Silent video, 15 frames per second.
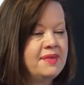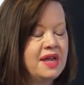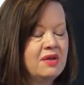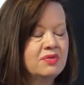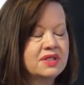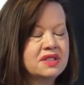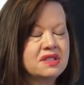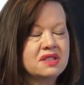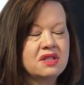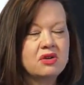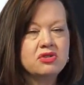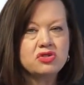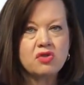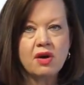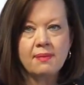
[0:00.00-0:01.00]
It was so
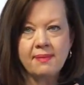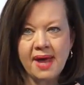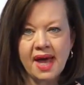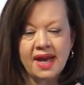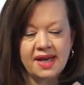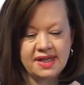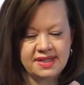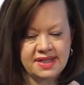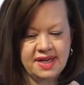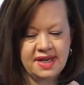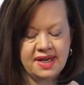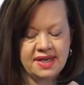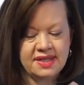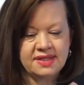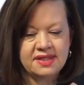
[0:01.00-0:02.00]
traumatic to
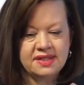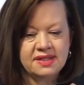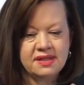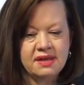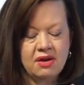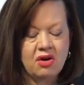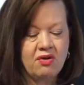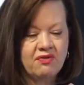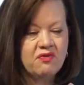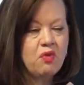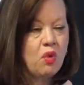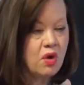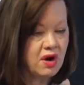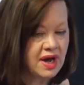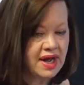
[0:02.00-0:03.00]
us, or
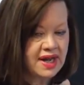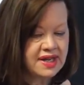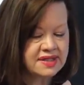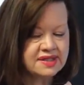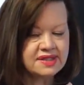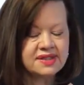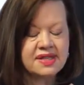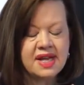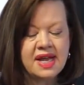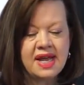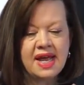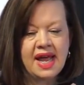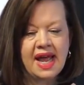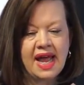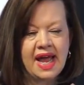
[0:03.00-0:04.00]
for us,
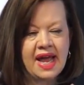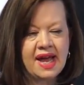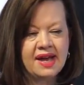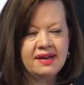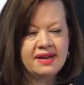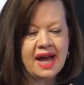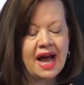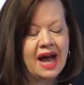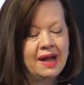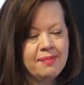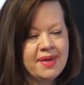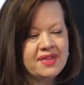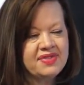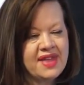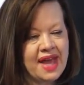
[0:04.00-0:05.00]
and I
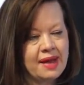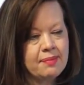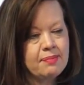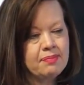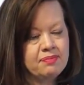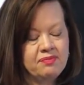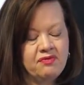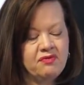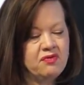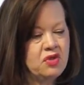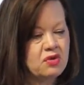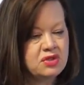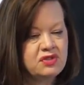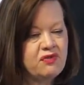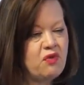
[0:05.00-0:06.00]
bet
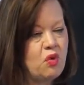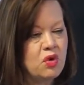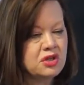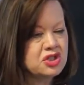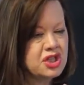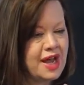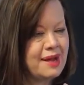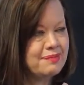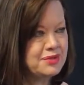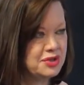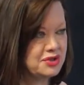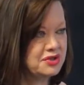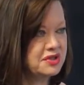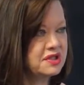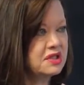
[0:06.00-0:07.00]
those 4
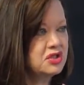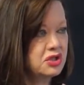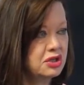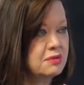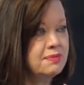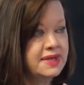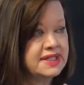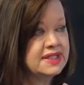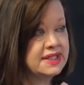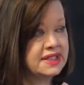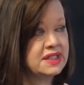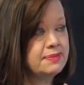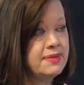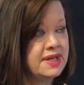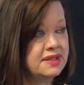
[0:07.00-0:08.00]
chapters took me
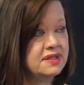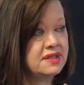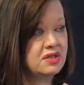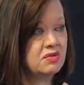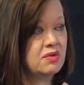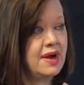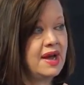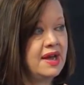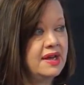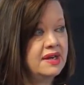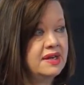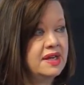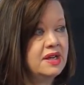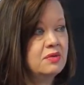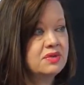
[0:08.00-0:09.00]
6 months to write.
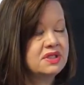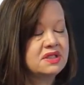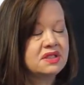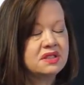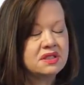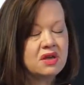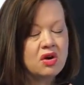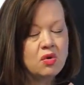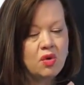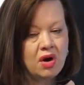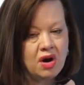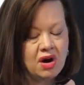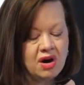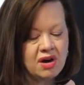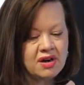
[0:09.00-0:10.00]
Yes. It was so
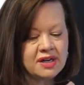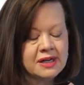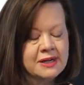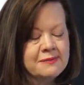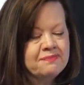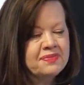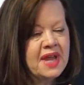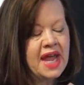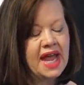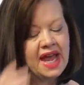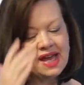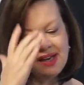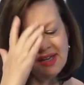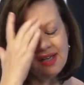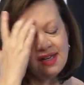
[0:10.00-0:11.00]
hard.
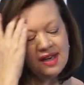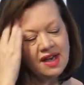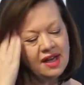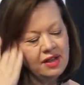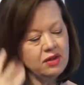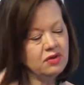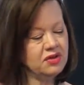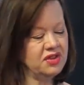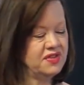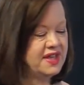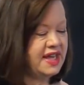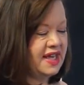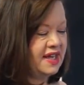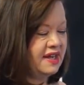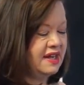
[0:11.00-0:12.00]
And another
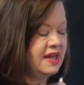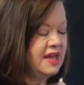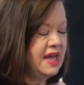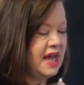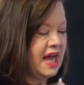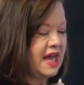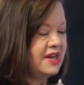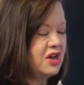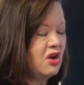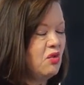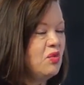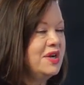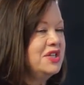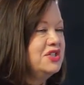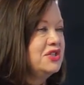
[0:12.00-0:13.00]
thing, I know
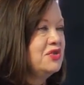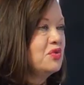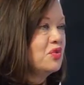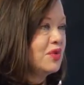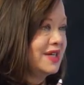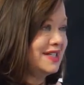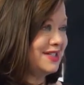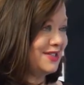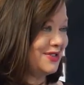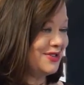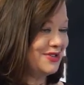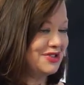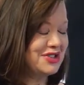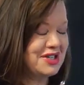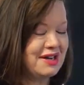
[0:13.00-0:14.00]
we do
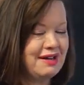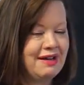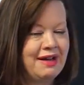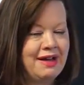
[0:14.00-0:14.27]
research.